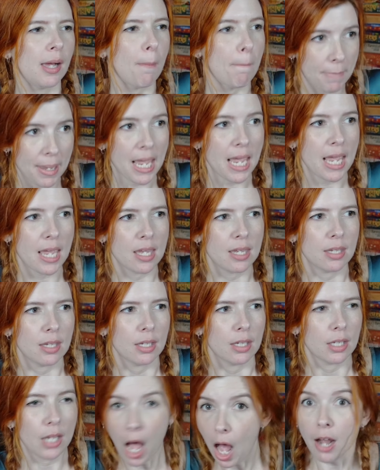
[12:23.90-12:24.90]
big
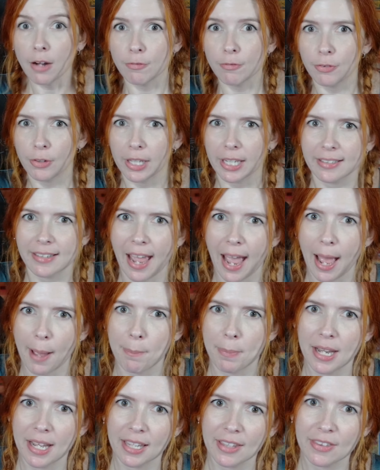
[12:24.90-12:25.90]
conflict
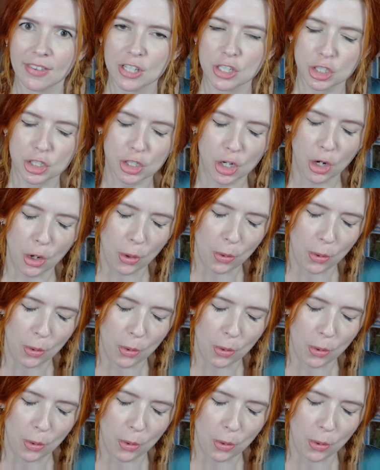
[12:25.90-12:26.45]
happening in this show.